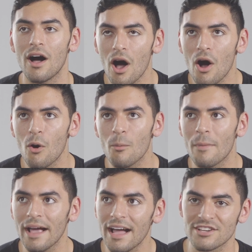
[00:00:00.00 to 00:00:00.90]
oh
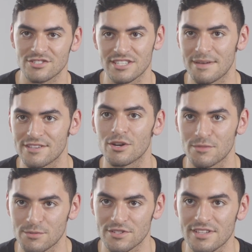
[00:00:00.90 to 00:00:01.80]
my gosh, this makes so
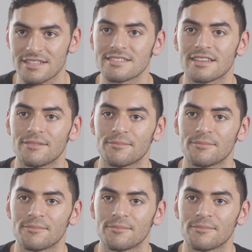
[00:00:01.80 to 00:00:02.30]
much more sense.